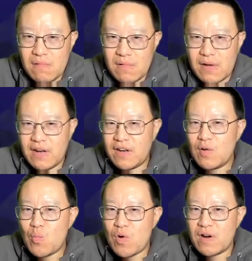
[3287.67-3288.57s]
This is
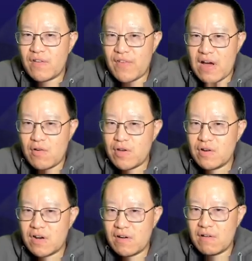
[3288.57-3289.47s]
one of the
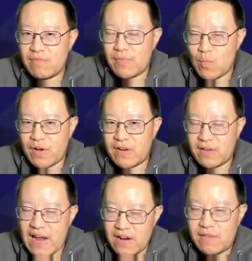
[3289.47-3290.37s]
values of what's,
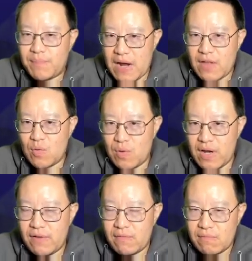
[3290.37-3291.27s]
thanks, by the
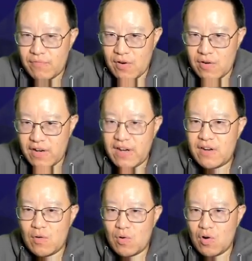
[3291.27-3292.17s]
way, for
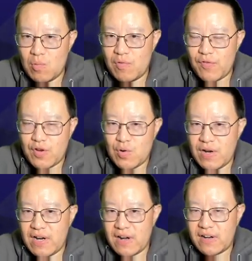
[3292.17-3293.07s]
CISO Global for
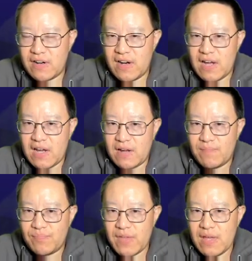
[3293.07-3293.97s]
joining us today.
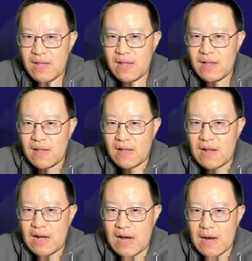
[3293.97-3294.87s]

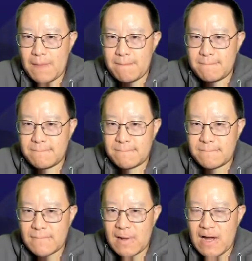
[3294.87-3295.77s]
I
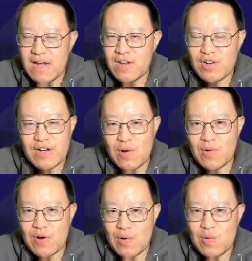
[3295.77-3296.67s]
actually
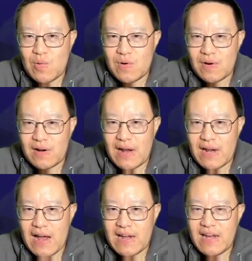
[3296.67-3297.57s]
don't know,
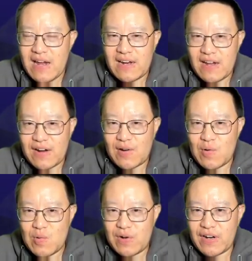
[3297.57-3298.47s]
like, I can't guess
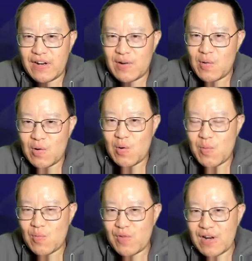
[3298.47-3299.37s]
who CISO
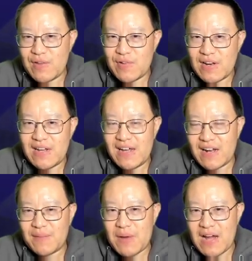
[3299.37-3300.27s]
Global really
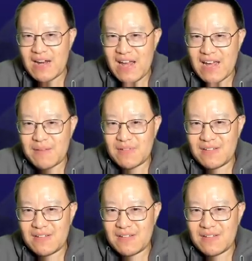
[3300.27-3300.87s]
is by name.